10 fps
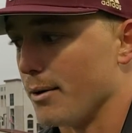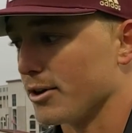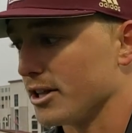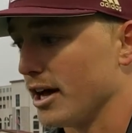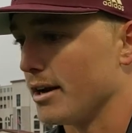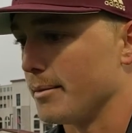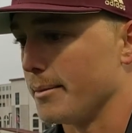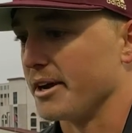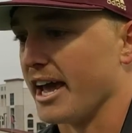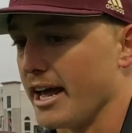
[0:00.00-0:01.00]
I work a lot on
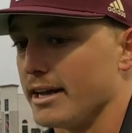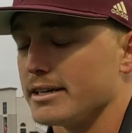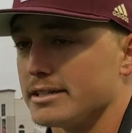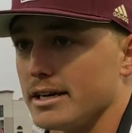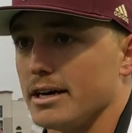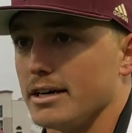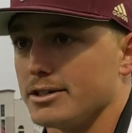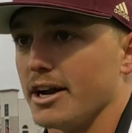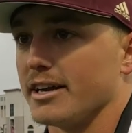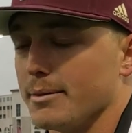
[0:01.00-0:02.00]
my mechanics,
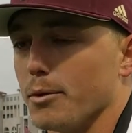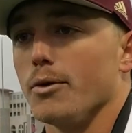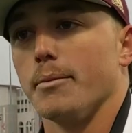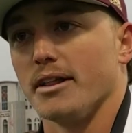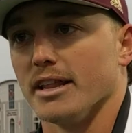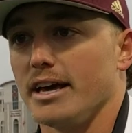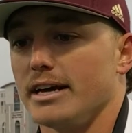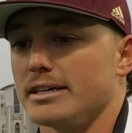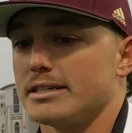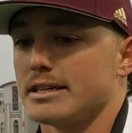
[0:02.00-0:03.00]
trying to get more in my
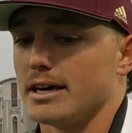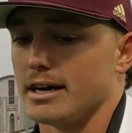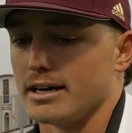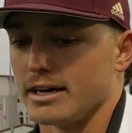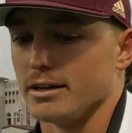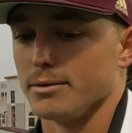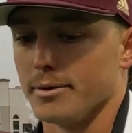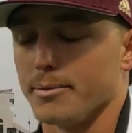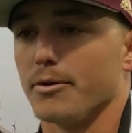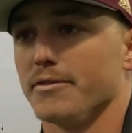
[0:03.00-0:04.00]
legs, get a little
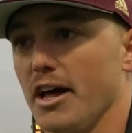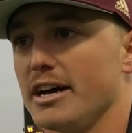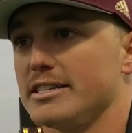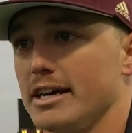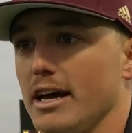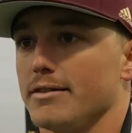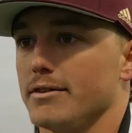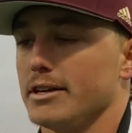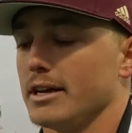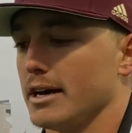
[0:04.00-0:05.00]
bit more velocity out of
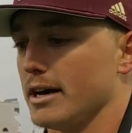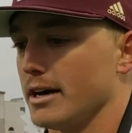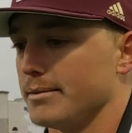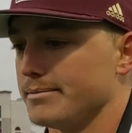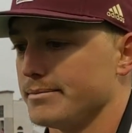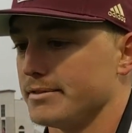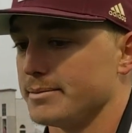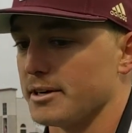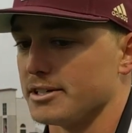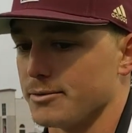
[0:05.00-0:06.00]
it,
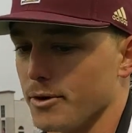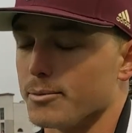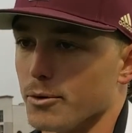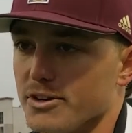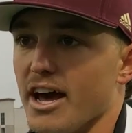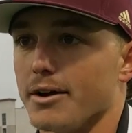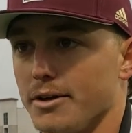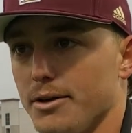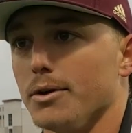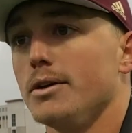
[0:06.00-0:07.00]
especially work more
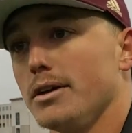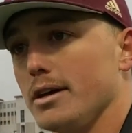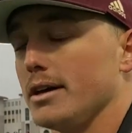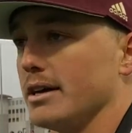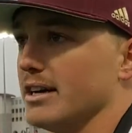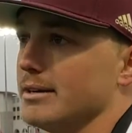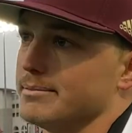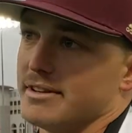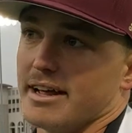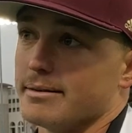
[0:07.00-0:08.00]
downhill.
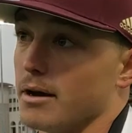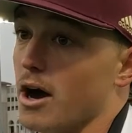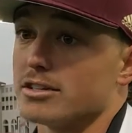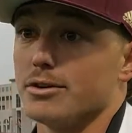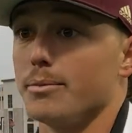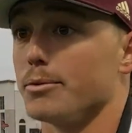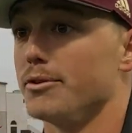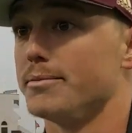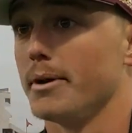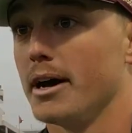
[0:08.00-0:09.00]
That also
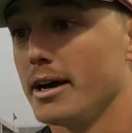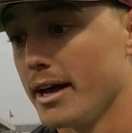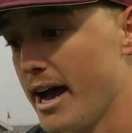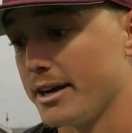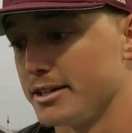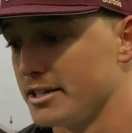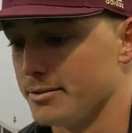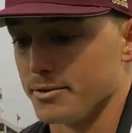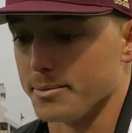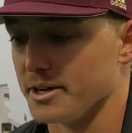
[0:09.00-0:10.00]
improved my accuracy
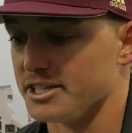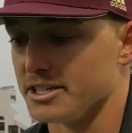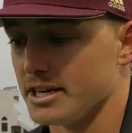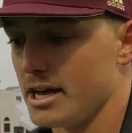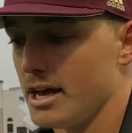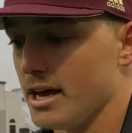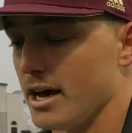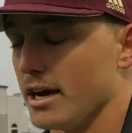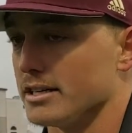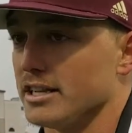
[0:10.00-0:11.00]
with the pitches,
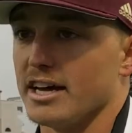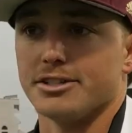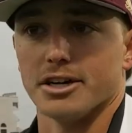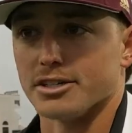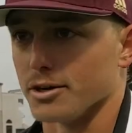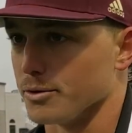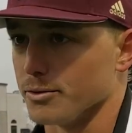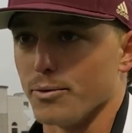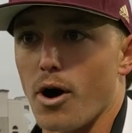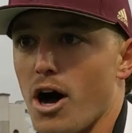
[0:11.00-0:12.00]
because last year I struggled
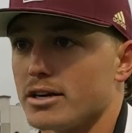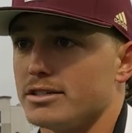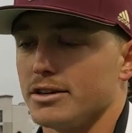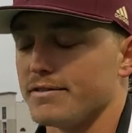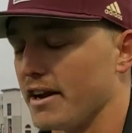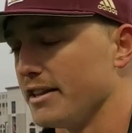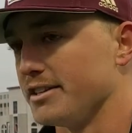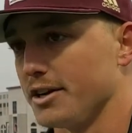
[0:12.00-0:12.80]
with walks, you know, finding the